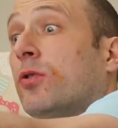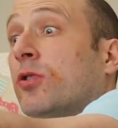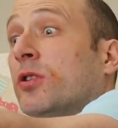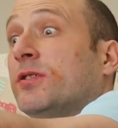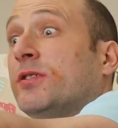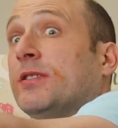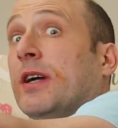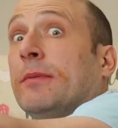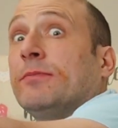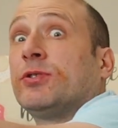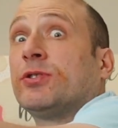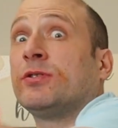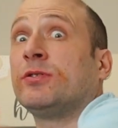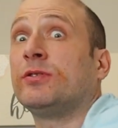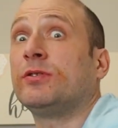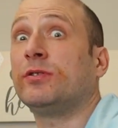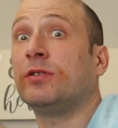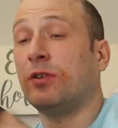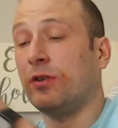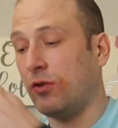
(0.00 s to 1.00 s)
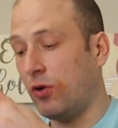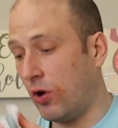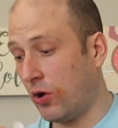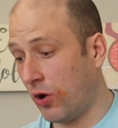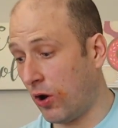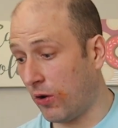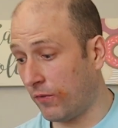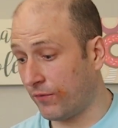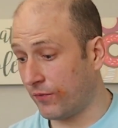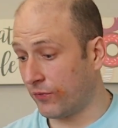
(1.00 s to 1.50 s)
consumption
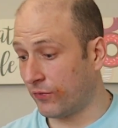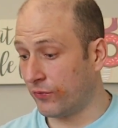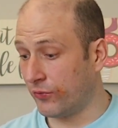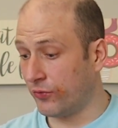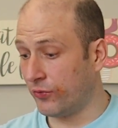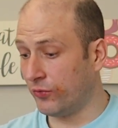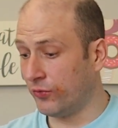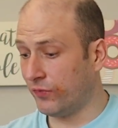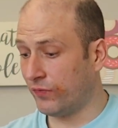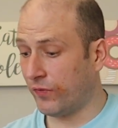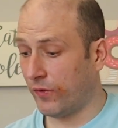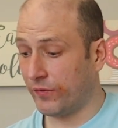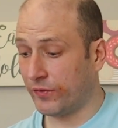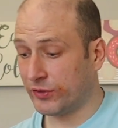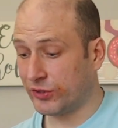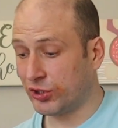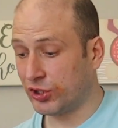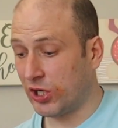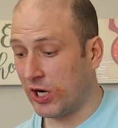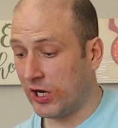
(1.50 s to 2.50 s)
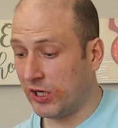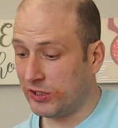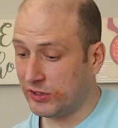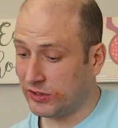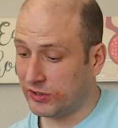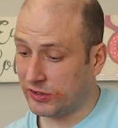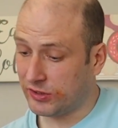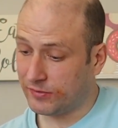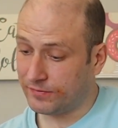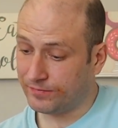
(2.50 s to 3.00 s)
of the roof of the
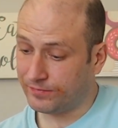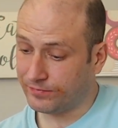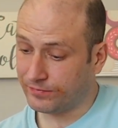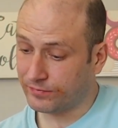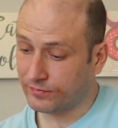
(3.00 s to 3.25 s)
charts.